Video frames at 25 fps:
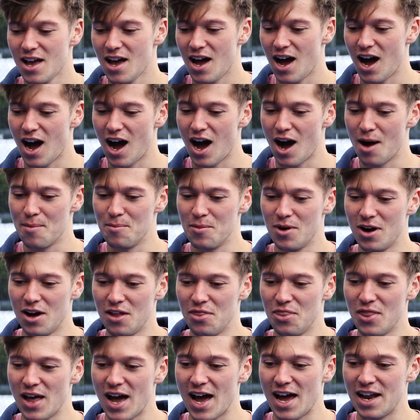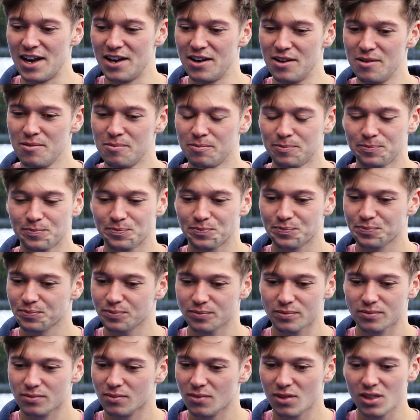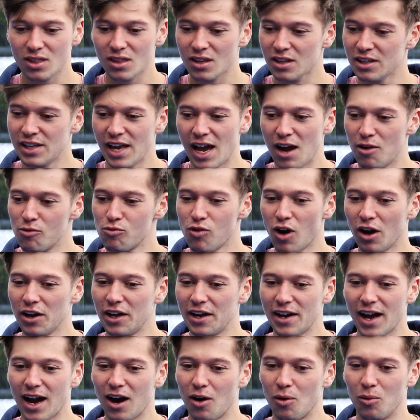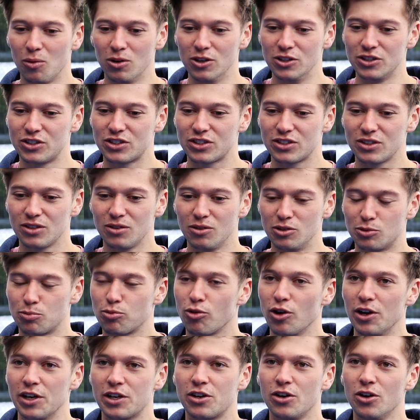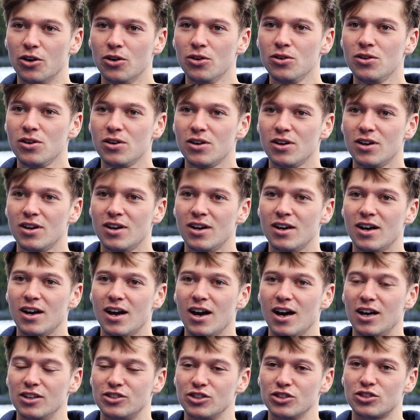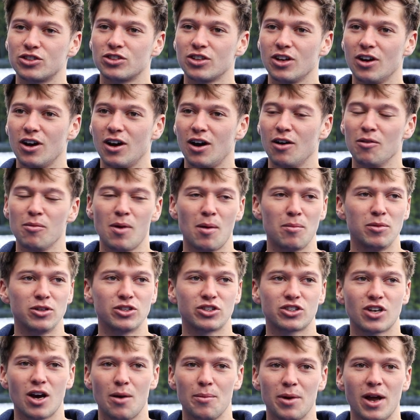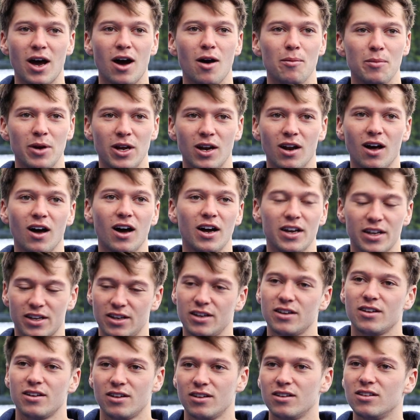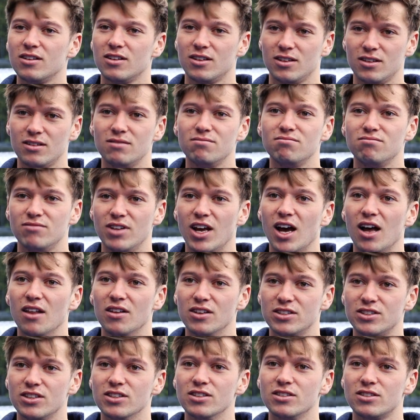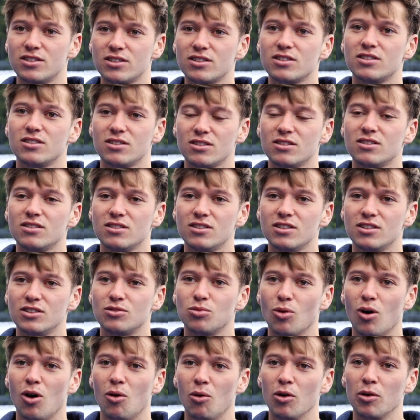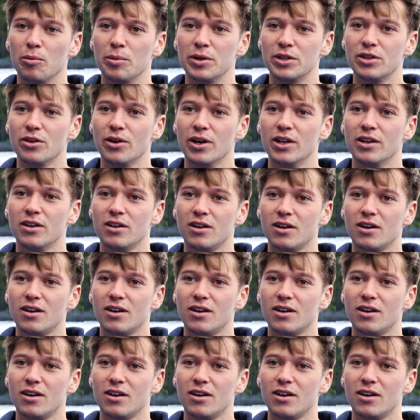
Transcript: And then, yeah, running out was pretty cool. I remember just coming out and being like, yeah, this is what I want to be doing.